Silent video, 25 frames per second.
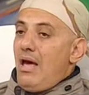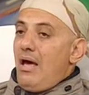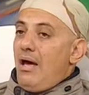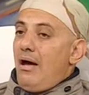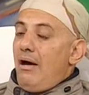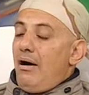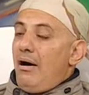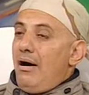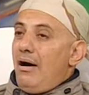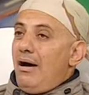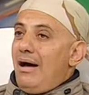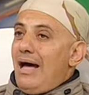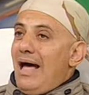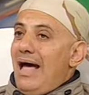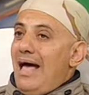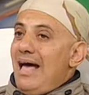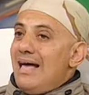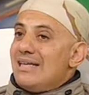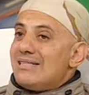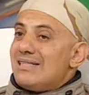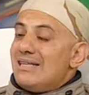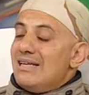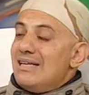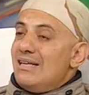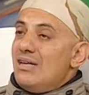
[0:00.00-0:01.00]
uh,
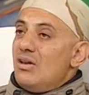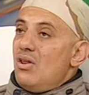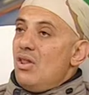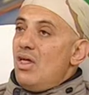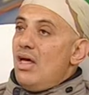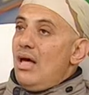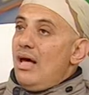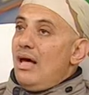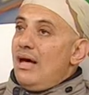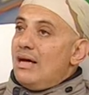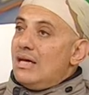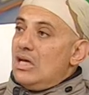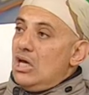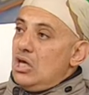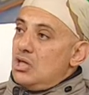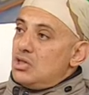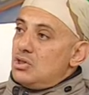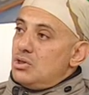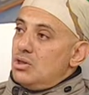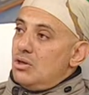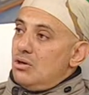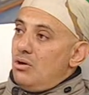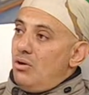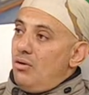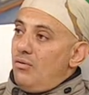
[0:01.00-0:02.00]
as an, a
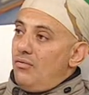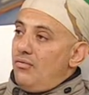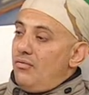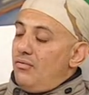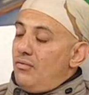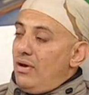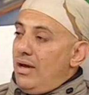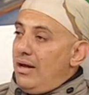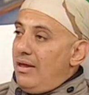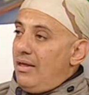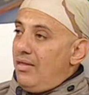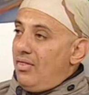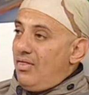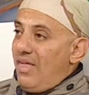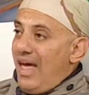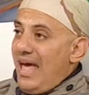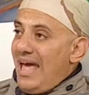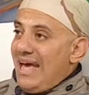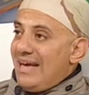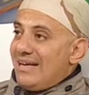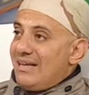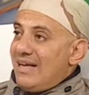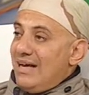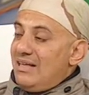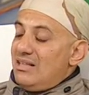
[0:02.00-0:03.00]
gesture of
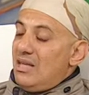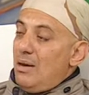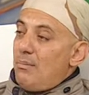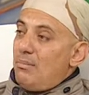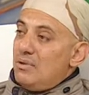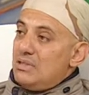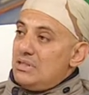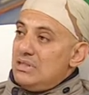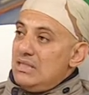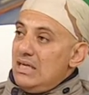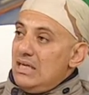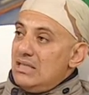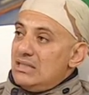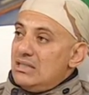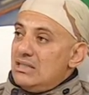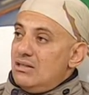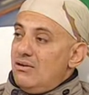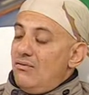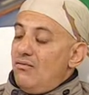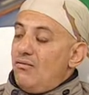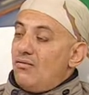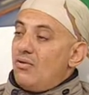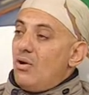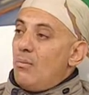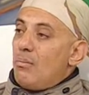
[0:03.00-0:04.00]
thank and
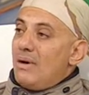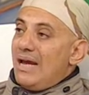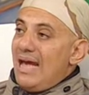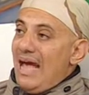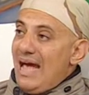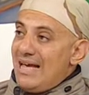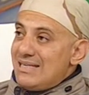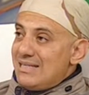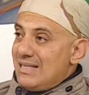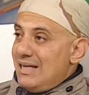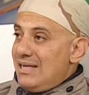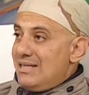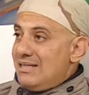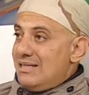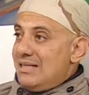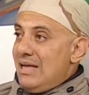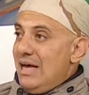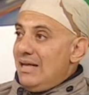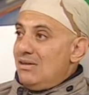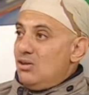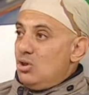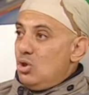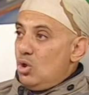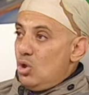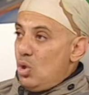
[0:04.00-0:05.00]
appreciation from
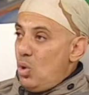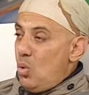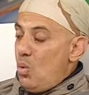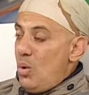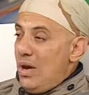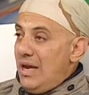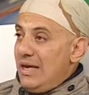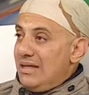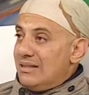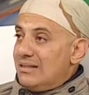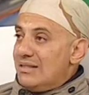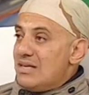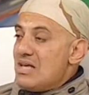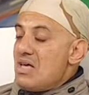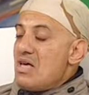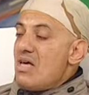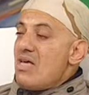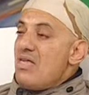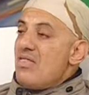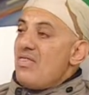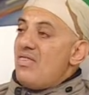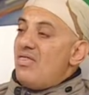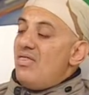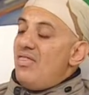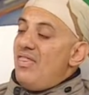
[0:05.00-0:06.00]
Kazakhstan to Kuwait.
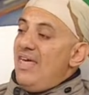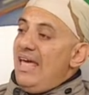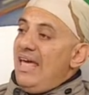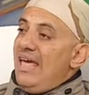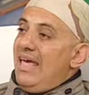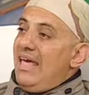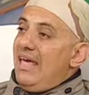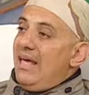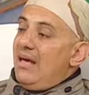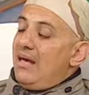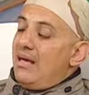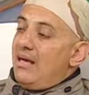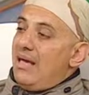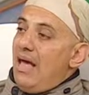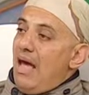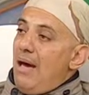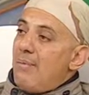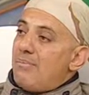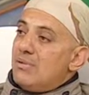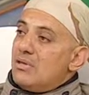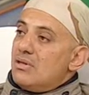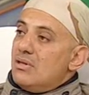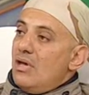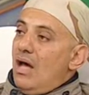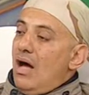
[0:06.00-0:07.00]
They
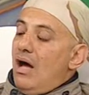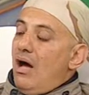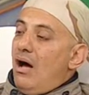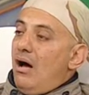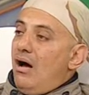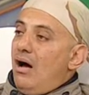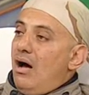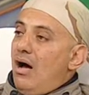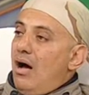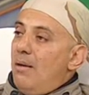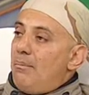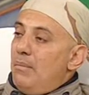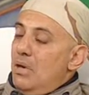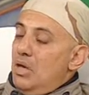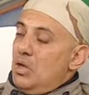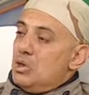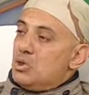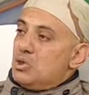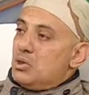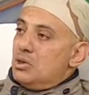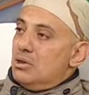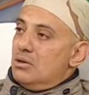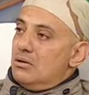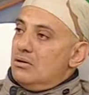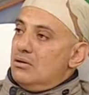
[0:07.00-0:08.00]
kept uh, a
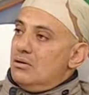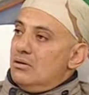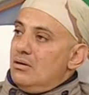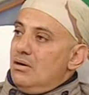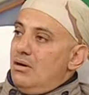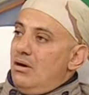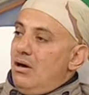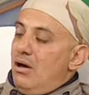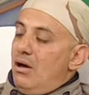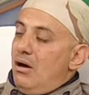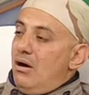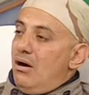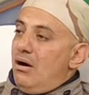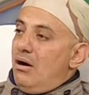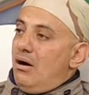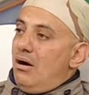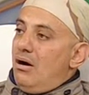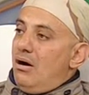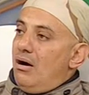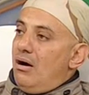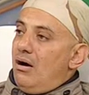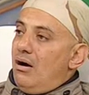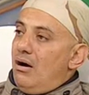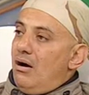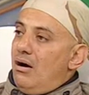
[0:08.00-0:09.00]
miniature
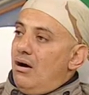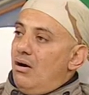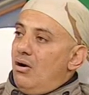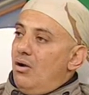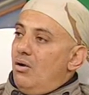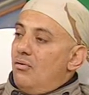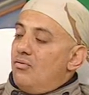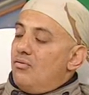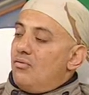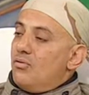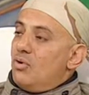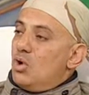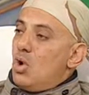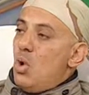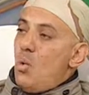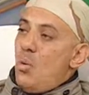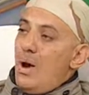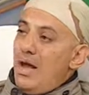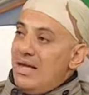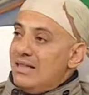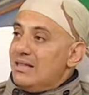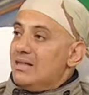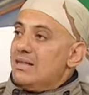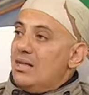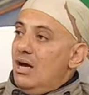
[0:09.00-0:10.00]
of
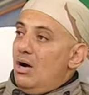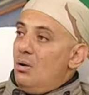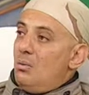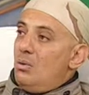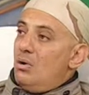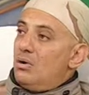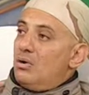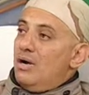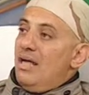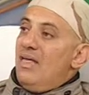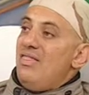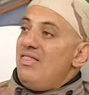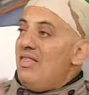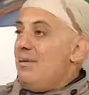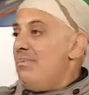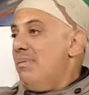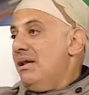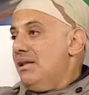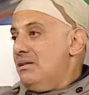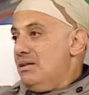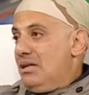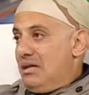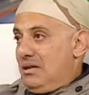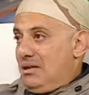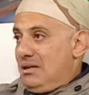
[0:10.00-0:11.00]
Kuwait Tower in the
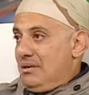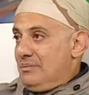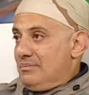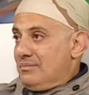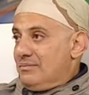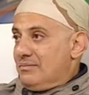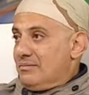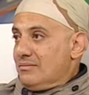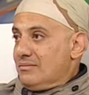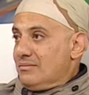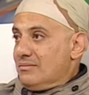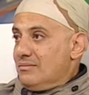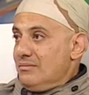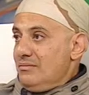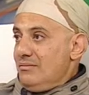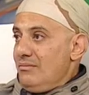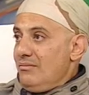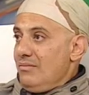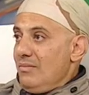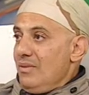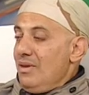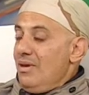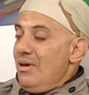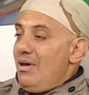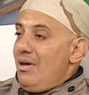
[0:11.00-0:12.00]
building. Mm.
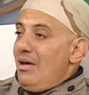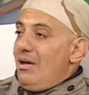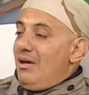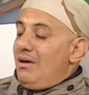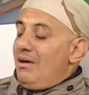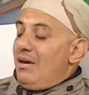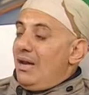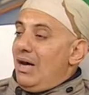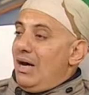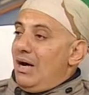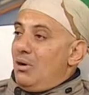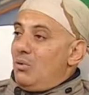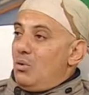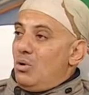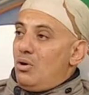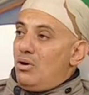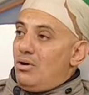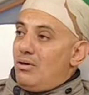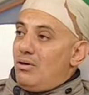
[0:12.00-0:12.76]
Now,